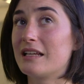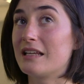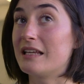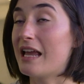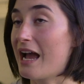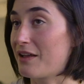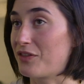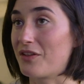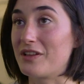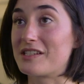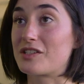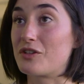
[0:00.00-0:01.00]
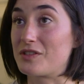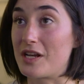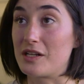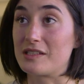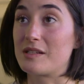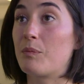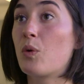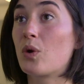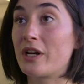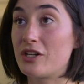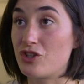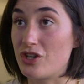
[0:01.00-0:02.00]
yeah, the list goes on,
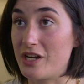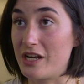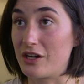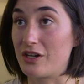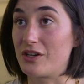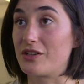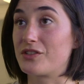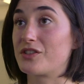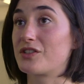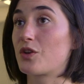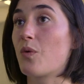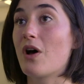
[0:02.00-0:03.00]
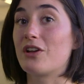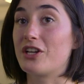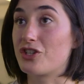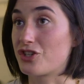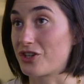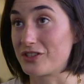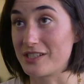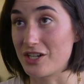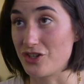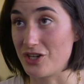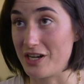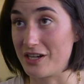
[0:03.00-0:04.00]
support engineers, quality assurance
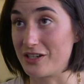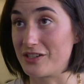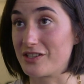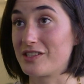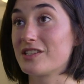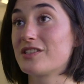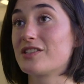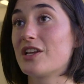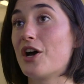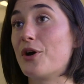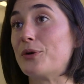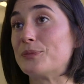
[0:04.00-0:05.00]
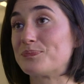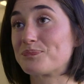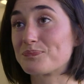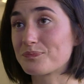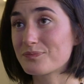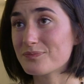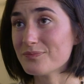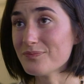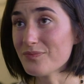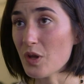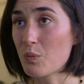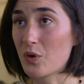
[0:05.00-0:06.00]
engineers. So
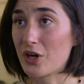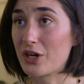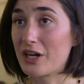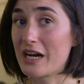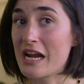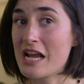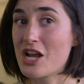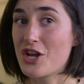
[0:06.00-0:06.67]
we're,